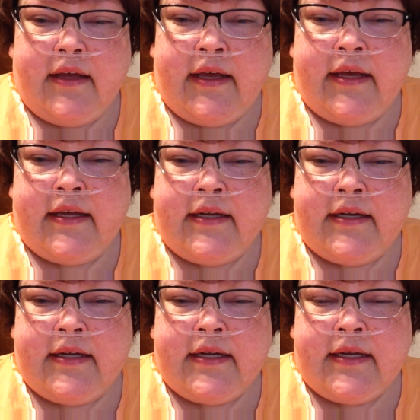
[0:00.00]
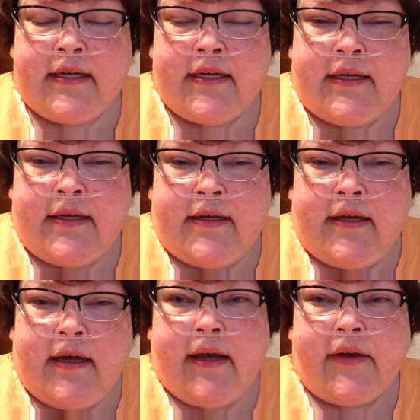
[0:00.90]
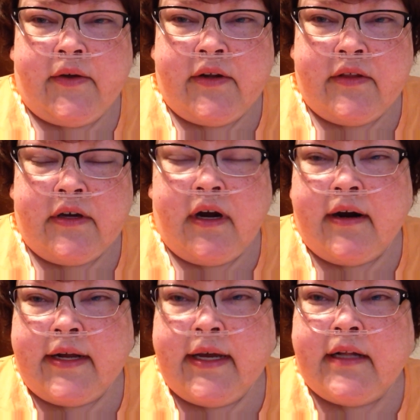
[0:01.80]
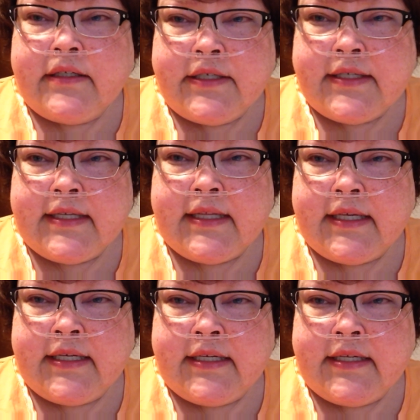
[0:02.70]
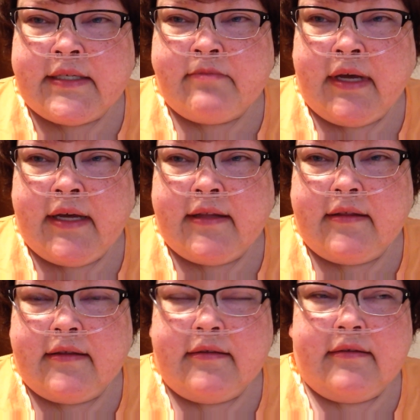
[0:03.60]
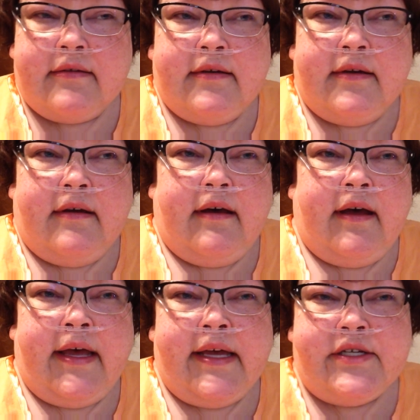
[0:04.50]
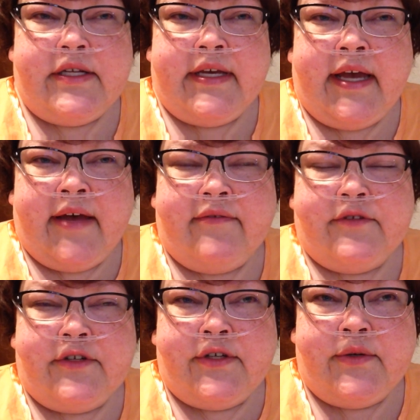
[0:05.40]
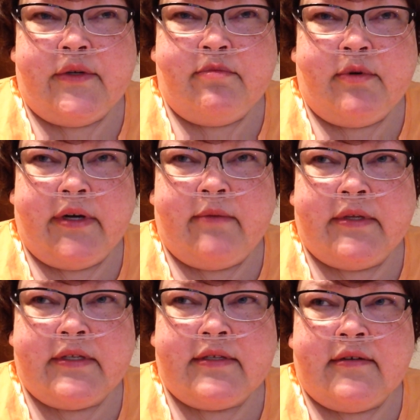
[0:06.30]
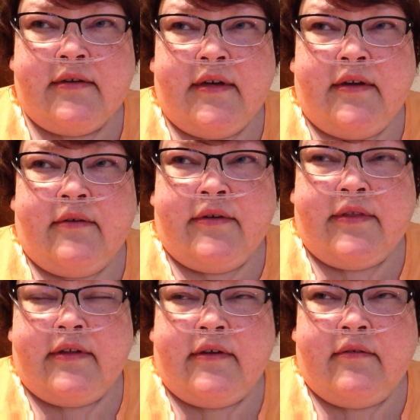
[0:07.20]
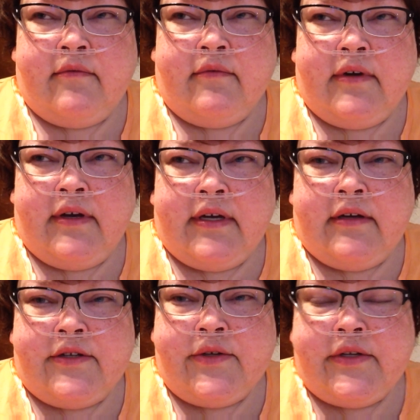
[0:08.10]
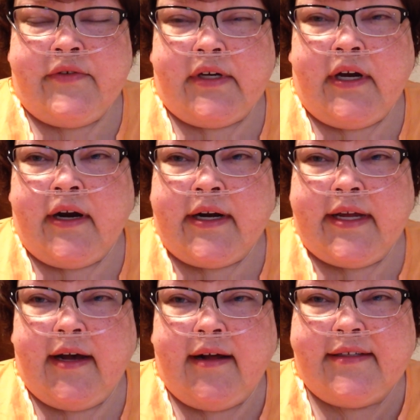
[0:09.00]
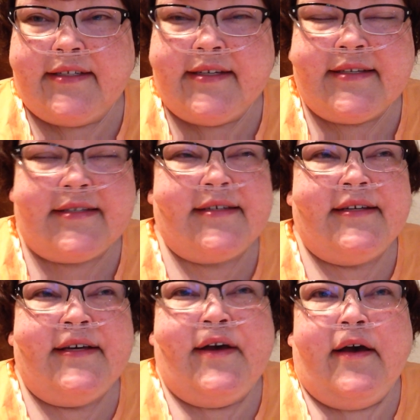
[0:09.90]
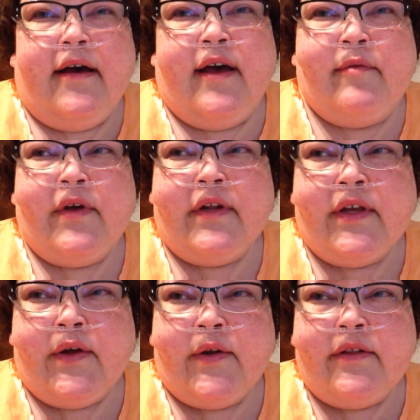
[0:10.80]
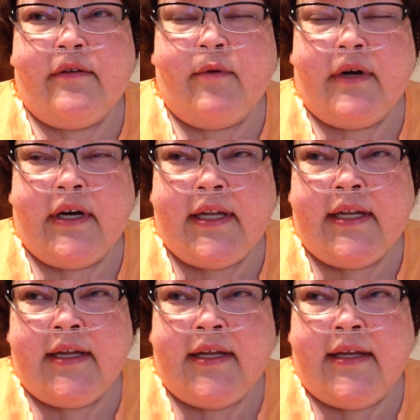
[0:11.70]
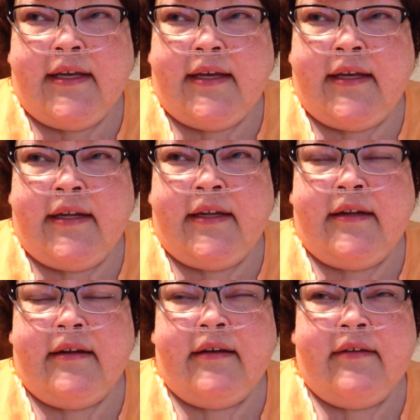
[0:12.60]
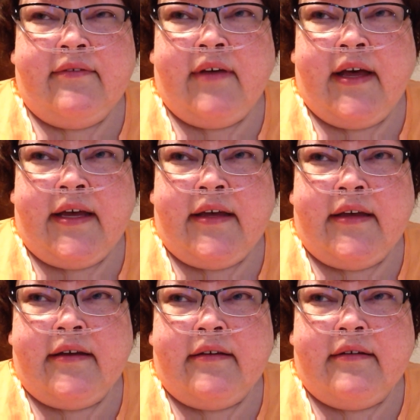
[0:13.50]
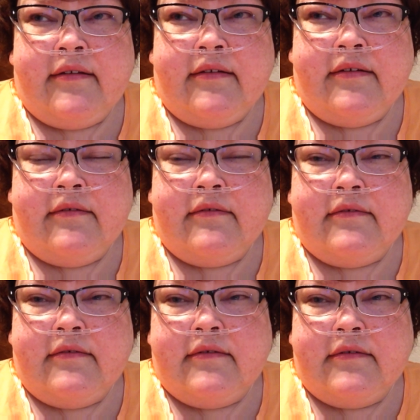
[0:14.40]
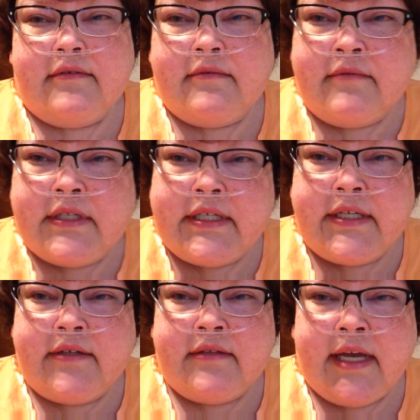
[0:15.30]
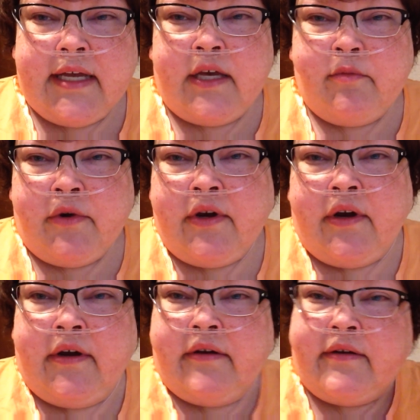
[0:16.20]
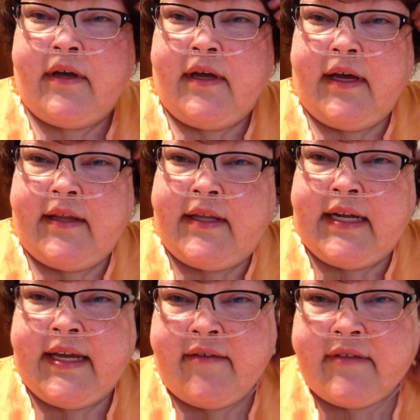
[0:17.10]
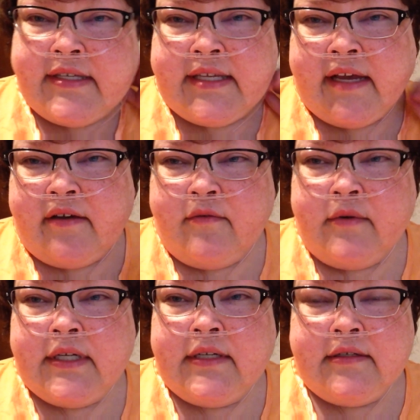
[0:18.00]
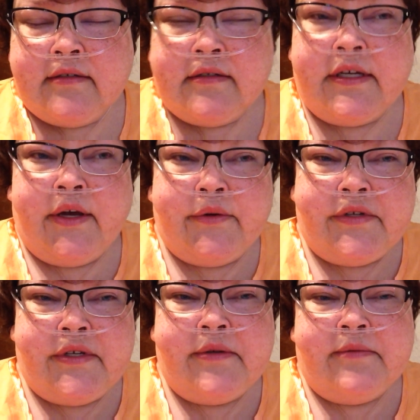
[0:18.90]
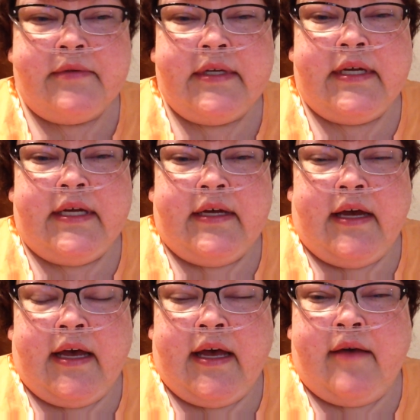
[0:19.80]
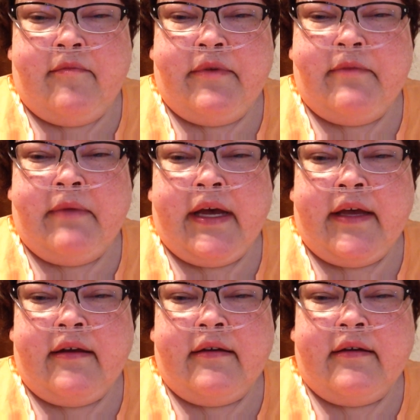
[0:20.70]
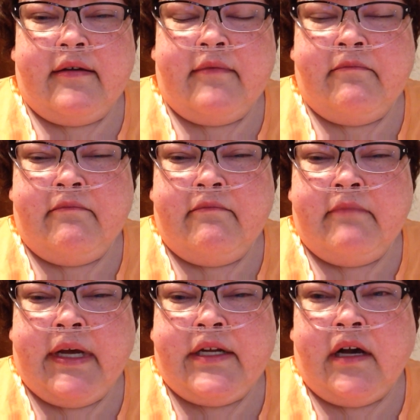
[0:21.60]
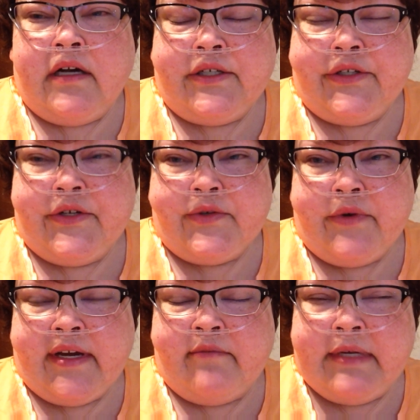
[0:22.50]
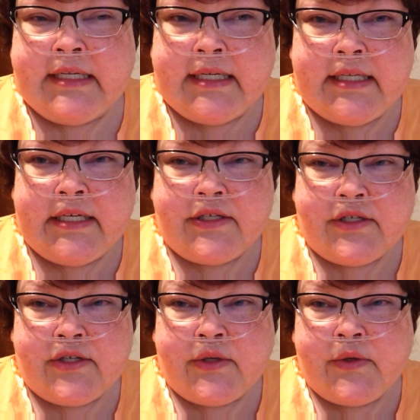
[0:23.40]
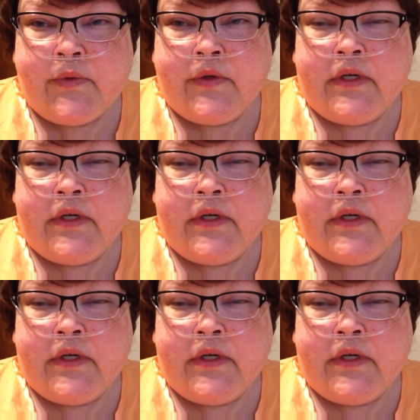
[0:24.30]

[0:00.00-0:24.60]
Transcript: And I go to the cardiologist at the end of this month. I actually have two appointments with two different cardiologists. I'm going to go to the one, and if I really don't like him or her, then I have the second one to go to. Um, but my my doctors recommended these two,